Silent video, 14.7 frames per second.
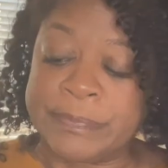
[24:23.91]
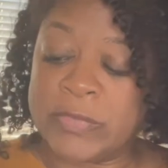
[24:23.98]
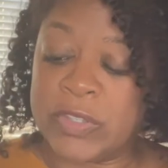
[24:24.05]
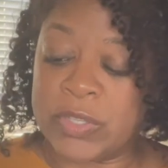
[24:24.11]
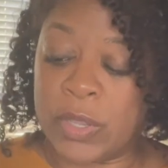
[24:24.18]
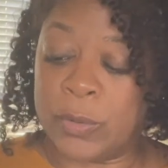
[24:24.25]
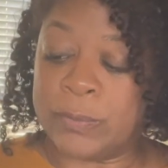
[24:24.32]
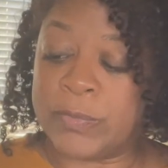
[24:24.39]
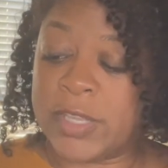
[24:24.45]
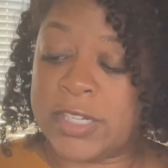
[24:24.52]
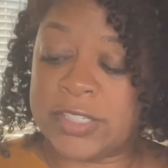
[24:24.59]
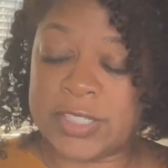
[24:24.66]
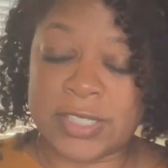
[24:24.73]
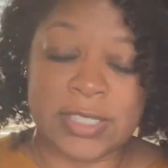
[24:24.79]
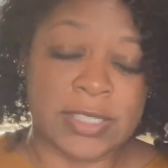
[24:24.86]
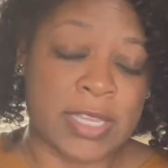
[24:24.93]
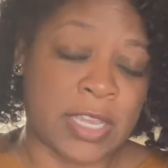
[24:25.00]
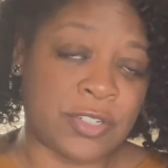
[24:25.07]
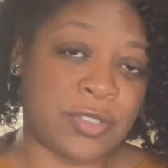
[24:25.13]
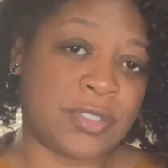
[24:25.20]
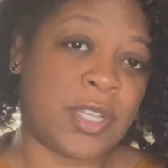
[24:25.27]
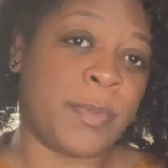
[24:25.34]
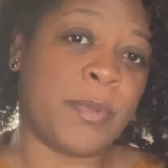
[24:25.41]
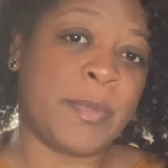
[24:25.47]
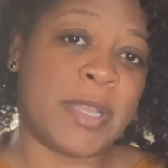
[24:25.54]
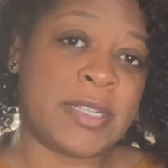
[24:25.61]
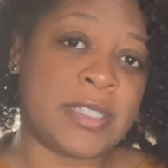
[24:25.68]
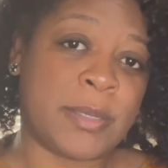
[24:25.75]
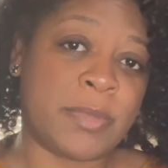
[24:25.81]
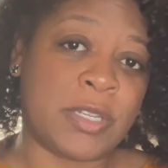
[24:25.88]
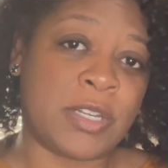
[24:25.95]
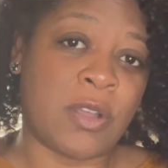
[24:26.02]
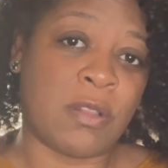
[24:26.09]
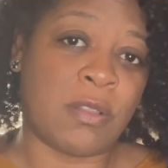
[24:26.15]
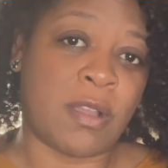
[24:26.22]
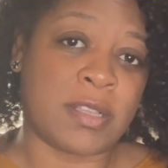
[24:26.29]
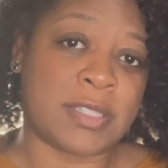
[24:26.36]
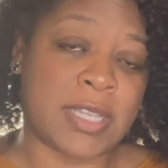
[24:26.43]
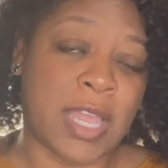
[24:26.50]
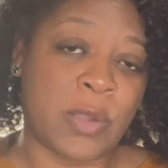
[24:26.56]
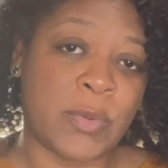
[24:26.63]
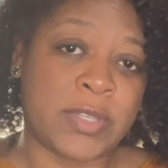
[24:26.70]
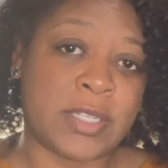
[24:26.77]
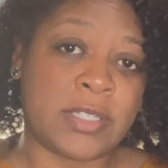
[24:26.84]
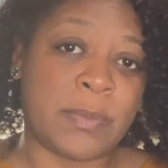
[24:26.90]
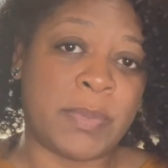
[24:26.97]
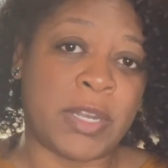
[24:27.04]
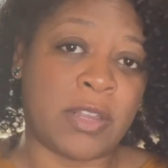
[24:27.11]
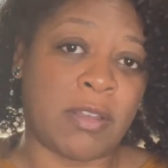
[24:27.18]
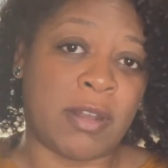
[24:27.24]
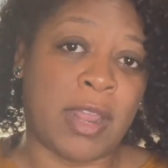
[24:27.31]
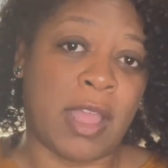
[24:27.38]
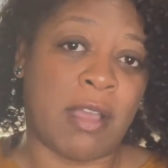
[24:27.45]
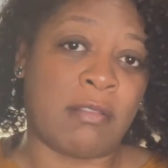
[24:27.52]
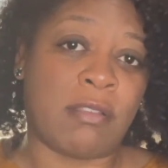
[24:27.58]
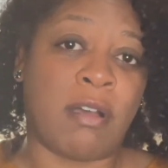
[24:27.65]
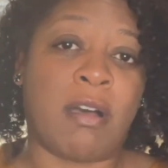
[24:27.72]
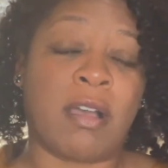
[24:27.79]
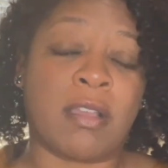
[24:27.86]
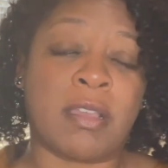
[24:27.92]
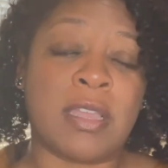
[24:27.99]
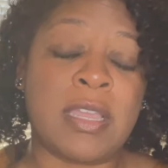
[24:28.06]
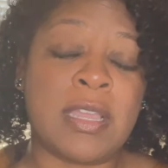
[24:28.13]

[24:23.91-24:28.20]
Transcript: So it's just an extra supplement, something to go alongside with it, depending on how long